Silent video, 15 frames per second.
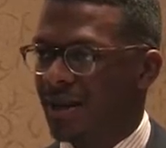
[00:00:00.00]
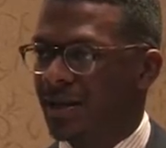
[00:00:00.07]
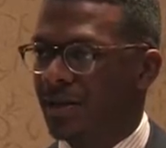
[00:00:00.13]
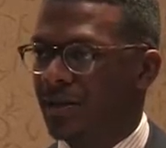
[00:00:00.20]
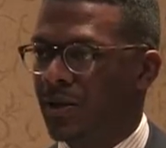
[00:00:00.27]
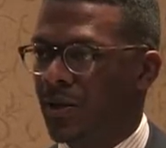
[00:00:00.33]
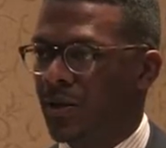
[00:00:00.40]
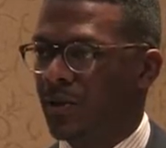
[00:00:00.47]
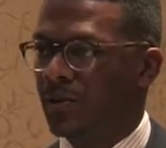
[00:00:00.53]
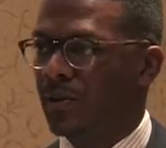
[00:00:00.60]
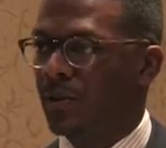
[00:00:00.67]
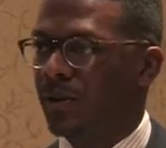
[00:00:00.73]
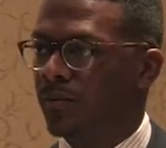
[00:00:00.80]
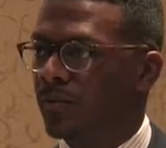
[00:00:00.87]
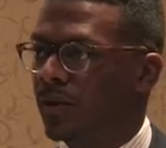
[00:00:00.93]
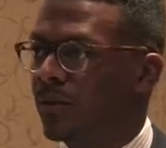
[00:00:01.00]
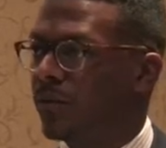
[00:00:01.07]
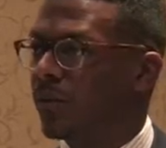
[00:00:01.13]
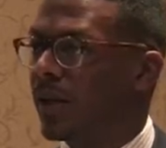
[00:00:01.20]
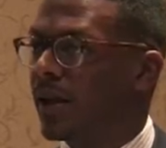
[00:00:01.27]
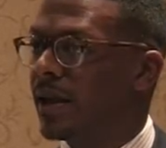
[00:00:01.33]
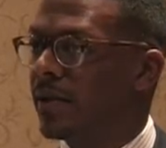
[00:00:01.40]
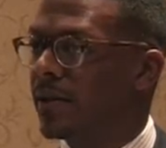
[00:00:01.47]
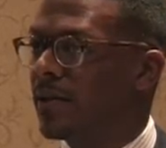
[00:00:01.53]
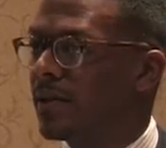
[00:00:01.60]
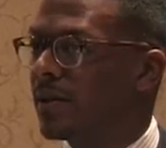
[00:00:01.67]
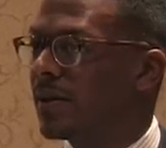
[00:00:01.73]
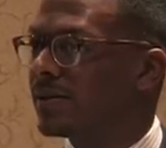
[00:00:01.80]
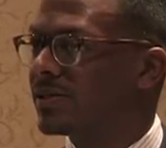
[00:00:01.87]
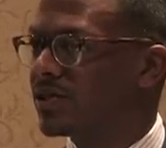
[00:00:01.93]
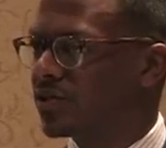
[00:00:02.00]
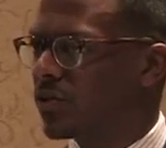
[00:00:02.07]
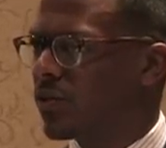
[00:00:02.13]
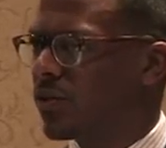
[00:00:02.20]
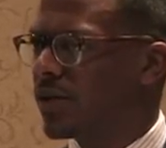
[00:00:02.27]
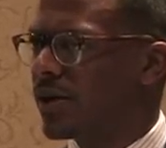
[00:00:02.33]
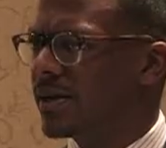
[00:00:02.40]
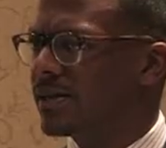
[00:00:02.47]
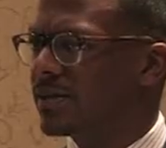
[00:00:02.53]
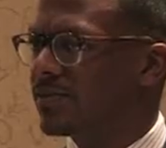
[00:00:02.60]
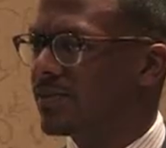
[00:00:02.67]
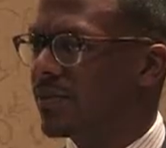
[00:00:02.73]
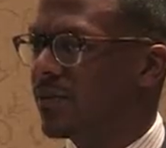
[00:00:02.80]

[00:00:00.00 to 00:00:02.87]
you know, we, we hear stories,